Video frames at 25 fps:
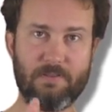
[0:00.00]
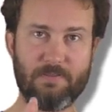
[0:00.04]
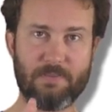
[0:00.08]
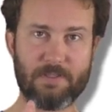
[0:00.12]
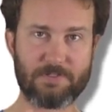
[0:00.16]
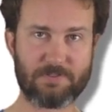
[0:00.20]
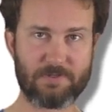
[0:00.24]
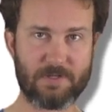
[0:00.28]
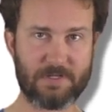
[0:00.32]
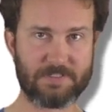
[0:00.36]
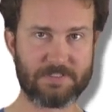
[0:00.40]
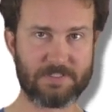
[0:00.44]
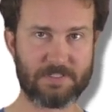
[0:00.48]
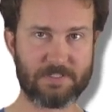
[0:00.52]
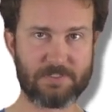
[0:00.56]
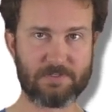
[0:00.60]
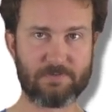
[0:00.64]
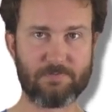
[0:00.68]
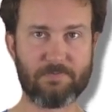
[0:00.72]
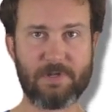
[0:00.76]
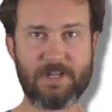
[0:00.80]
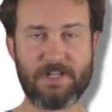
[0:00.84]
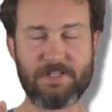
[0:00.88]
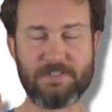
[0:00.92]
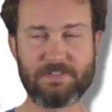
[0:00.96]
the
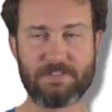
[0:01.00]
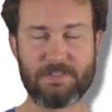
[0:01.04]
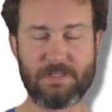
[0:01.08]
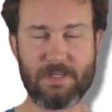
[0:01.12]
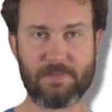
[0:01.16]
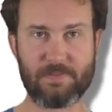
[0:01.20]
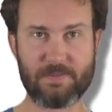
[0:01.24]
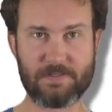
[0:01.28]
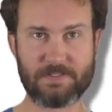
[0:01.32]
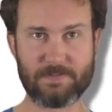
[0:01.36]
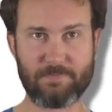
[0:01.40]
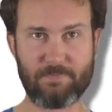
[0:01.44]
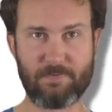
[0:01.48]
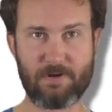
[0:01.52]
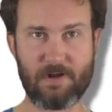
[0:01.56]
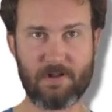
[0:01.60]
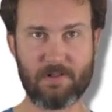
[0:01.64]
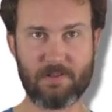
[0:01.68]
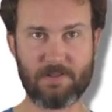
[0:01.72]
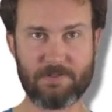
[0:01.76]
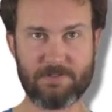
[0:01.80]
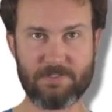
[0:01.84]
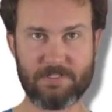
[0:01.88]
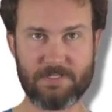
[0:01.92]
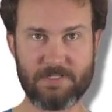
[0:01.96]
transition rates and the
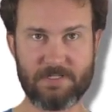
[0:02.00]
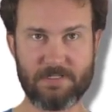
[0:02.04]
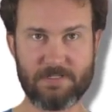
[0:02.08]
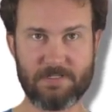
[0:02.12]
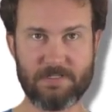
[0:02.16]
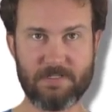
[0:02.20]
topology.